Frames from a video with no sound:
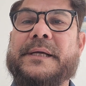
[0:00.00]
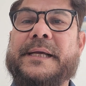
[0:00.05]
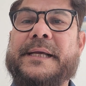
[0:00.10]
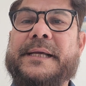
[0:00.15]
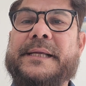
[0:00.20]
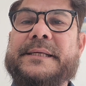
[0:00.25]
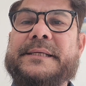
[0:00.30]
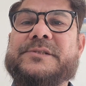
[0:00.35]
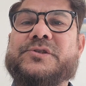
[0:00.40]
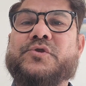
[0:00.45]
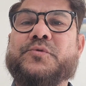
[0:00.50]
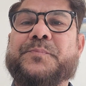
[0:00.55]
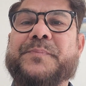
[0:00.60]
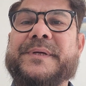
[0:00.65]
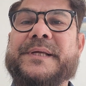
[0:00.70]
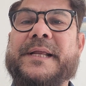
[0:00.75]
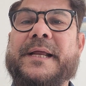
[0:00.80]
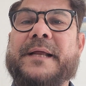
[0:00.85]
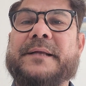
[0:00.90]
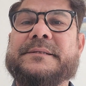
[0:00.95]
any
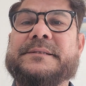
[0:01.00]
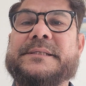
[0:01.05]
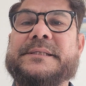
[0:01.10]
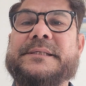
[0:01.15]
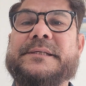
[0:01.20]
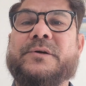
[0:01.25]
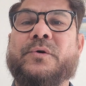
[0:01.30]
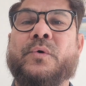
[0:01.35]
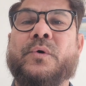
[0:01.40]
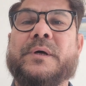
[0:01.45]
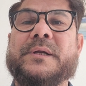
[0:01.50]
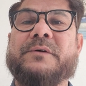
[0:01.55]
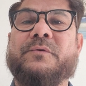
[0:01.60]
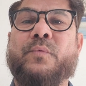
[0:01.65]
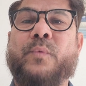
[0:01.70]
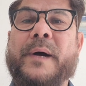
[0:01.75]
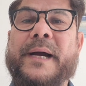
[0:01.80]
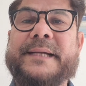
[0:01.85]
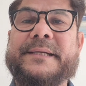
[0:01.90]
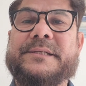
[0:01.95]
superiority over a
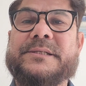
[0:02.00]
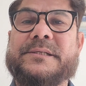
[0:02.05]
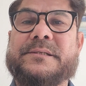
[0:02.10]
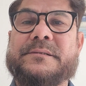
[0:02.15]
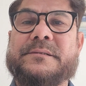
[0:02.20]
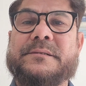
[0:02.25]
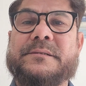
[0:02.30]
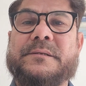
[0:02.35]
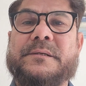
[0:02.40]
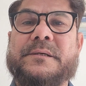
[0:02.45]
white.